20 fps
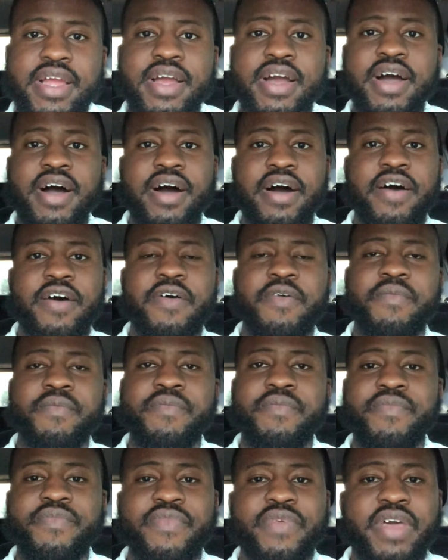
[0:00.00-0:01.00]
and
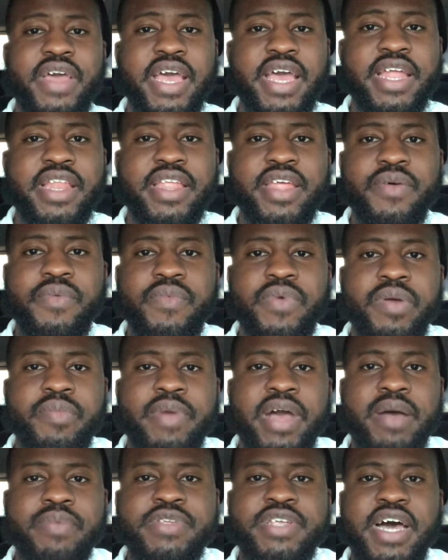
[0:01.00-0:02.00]
then we're
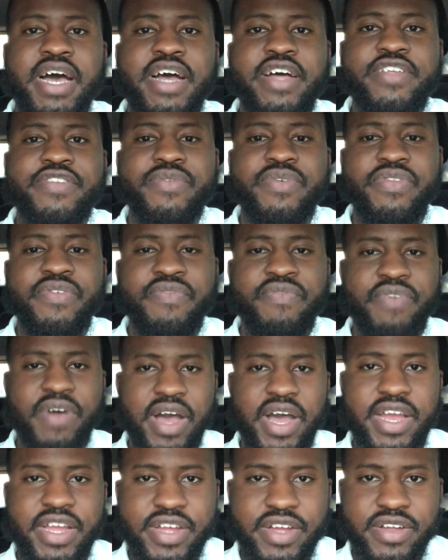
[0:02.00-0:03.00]
baptized with
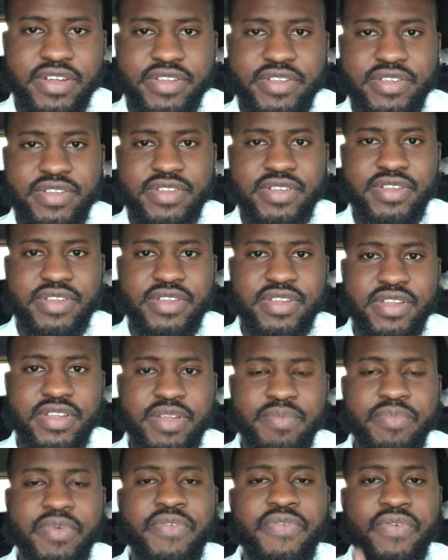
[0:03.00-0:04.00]
fire.
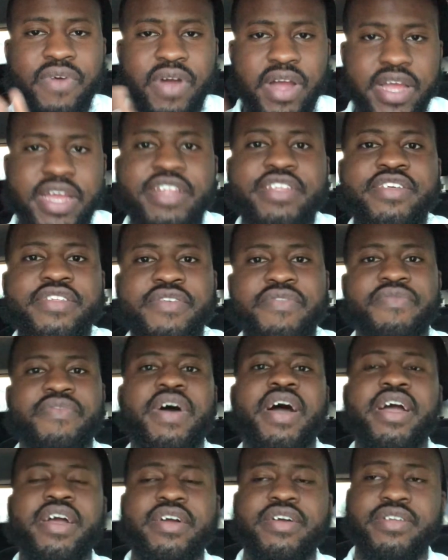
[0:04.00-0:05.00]
Before I get to the
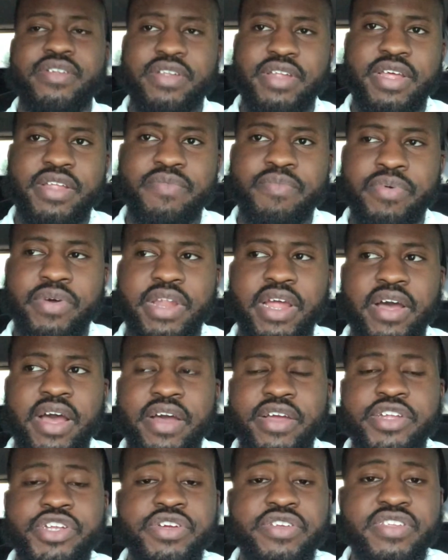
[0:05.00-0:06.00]
fire and point out how
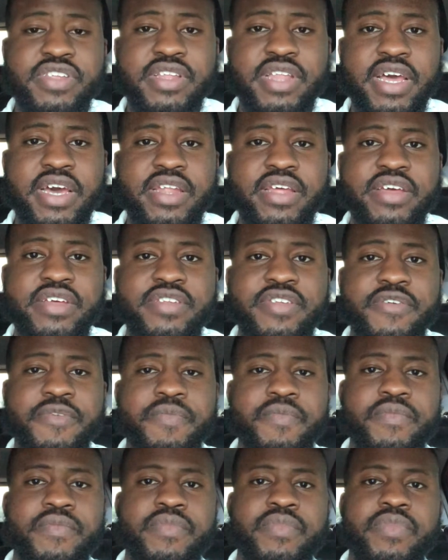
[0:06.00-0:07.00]
interesting that is,
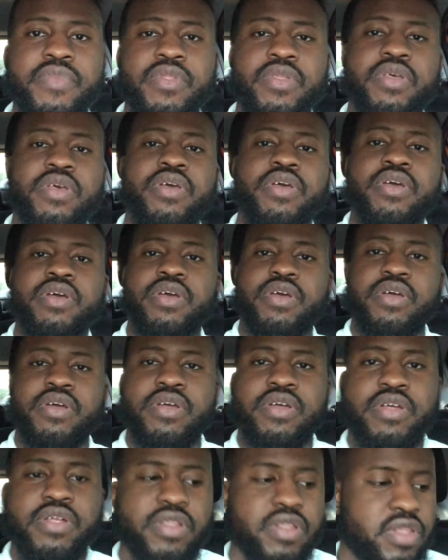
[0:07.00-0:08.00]

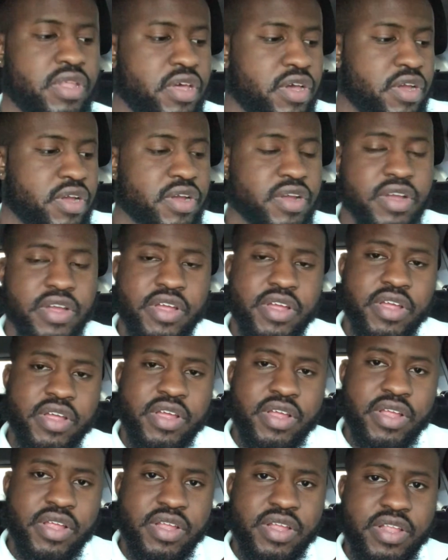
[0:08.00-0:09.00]
look,
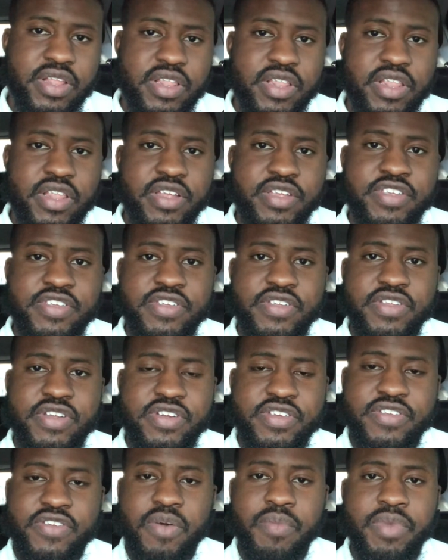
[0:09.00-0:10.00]

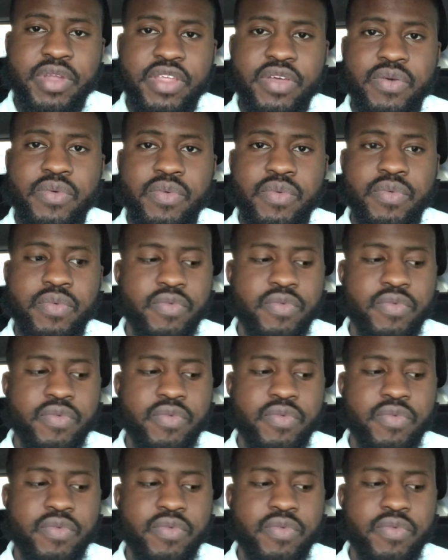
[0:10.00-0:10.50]
there's so many